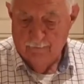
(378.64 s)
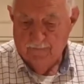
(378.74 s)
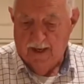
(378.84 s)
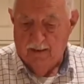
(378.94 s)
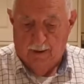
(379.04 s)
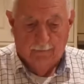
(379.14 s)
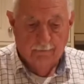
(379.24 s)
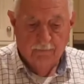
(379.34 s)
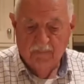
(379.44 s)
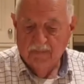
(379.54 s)
Anyway,
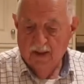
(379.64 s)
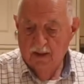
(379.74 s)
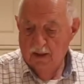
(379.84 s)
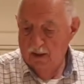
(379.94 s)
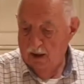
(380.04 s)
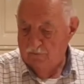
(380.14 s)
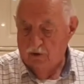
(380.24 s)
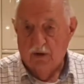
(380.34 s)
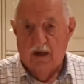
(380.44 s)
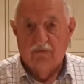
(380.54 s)
I've got
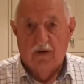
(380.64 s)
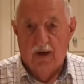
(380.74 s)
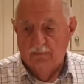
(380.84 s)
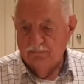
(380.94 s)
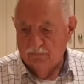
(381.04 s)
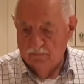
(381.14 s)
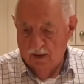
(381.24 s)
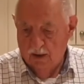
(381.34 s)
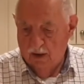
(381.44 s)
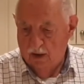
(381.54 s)
that far.
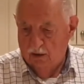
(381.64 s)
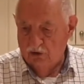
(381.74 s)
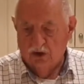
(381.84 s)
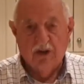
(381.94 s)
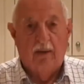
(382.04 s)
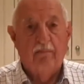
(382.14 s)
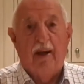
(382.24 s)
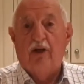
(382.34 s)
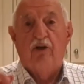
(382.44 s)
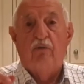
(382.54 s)
I'll just come
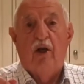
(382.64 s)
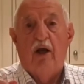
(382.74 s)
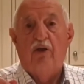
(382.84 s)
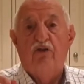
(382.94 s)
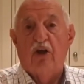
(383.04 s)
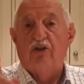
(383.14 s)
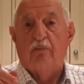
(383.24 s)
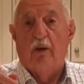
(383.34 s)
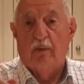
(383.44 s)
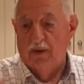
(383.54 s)
back to it in just a
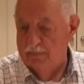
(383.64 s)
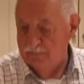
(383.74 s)
moment.